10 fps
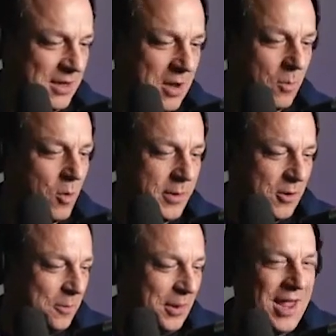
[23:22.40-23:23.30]
what were you
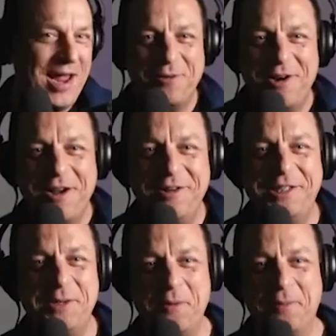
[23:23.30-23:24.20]
all playing? What notes
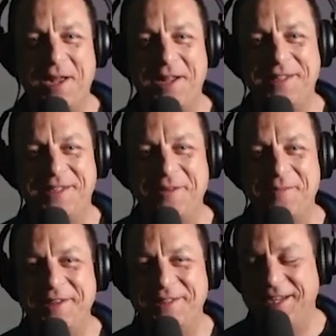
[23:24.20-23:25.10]
are you all playing? There's no
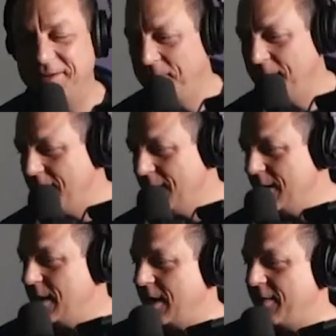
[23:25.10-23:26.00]
music.
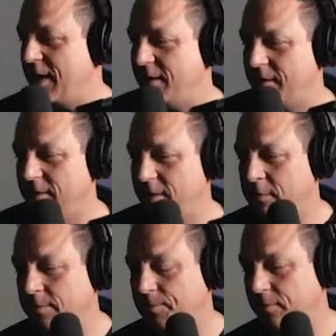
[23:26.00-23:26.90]
Wow. And
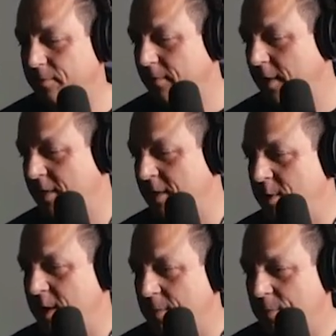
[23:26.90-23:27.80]
then, when
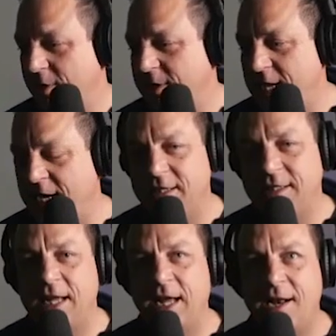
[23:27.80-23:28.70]
you get pointed at to
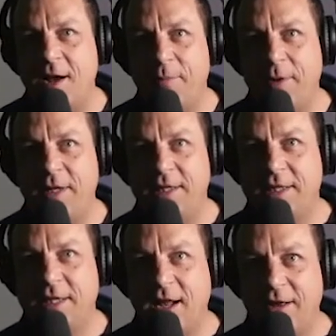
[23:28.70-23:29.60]
stand up in this
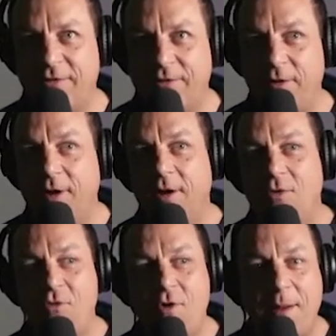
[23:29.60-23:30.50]
kind of
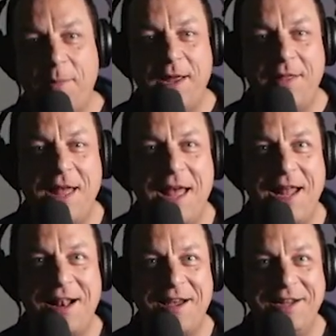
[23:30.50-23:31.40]
rabbit in the
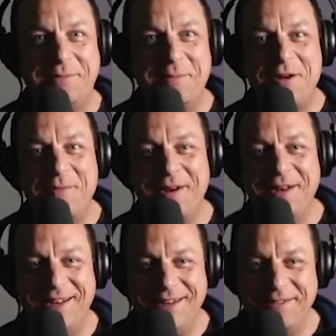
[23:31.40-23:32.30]
headlights moment,
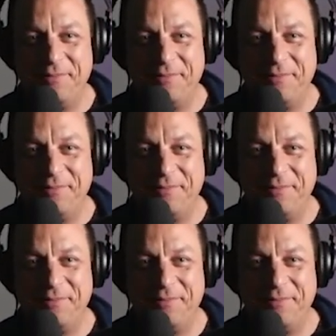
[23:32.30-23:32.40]
and